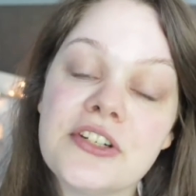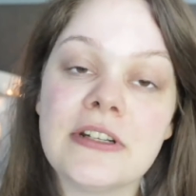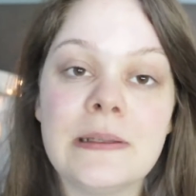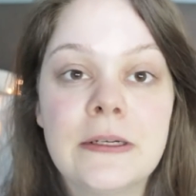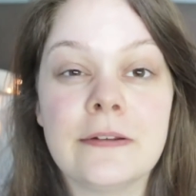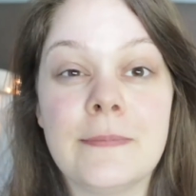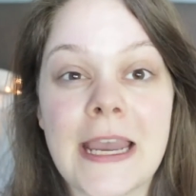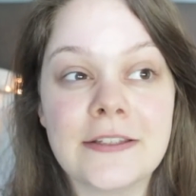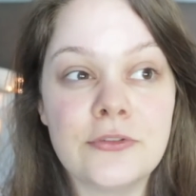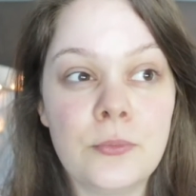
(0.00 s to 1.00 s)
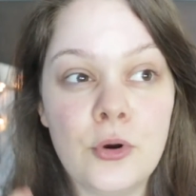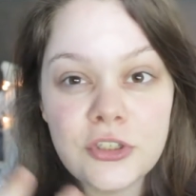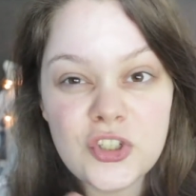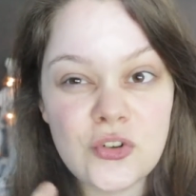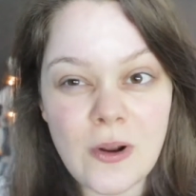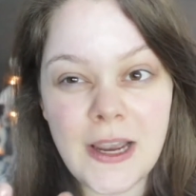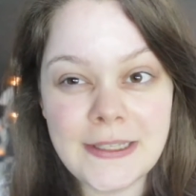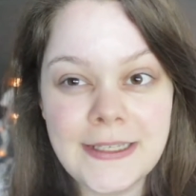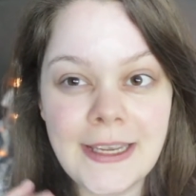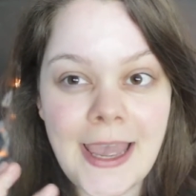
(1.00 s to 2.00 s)
a little bit of extra
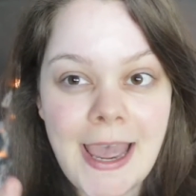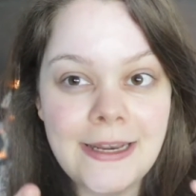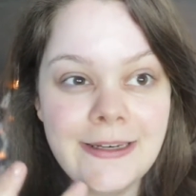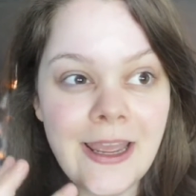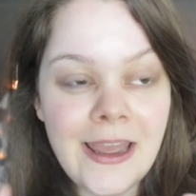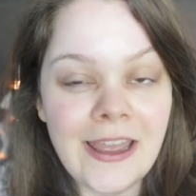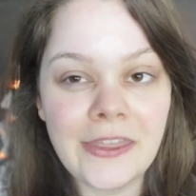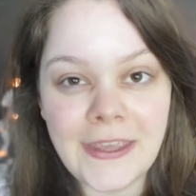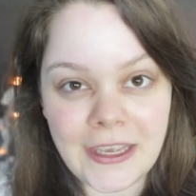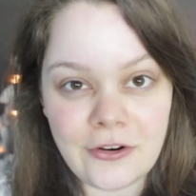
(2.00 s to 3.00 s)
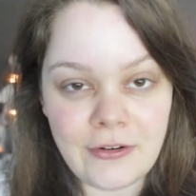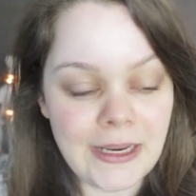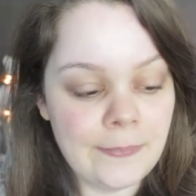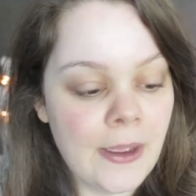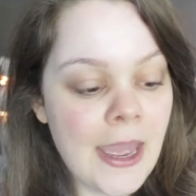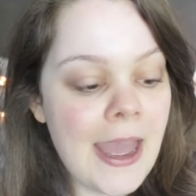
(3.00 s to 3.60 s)
moisturizing and a thicker cream,